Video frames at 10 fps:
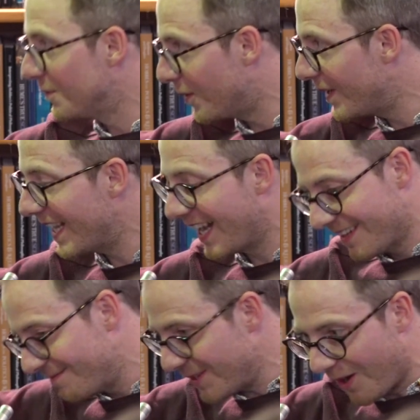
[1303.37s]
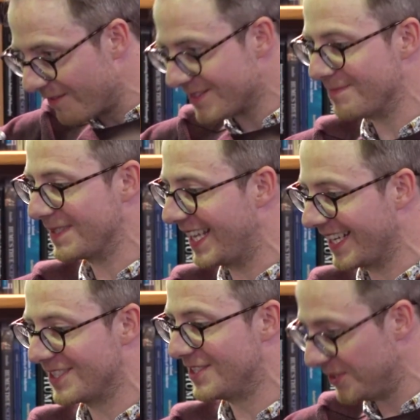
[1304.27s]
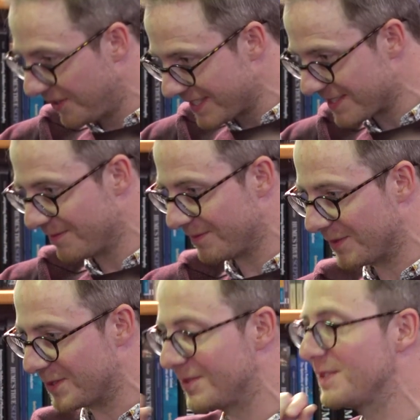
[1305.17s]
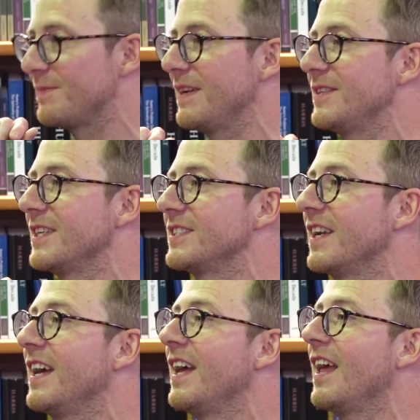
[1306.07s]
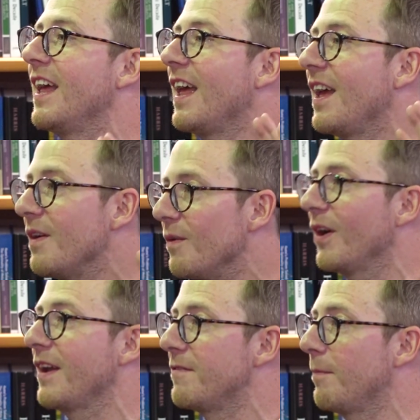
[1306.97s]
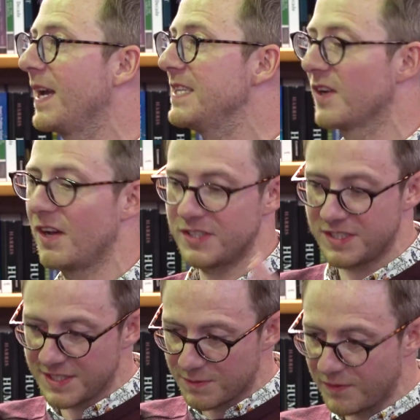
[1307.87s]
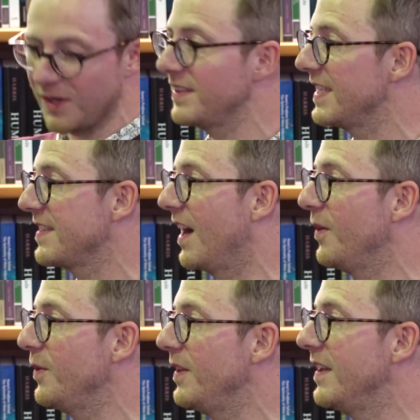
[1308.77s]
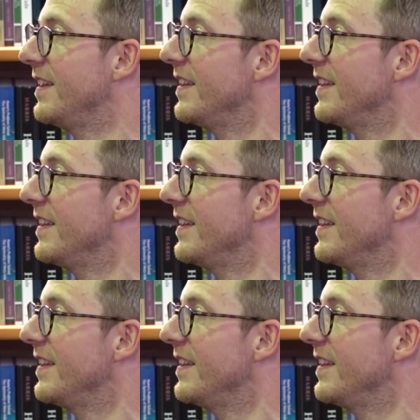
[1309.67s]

We're not sympathetic to dualism, which we should briefly touch on. We're looking for a place for consciousness. We've got this hole.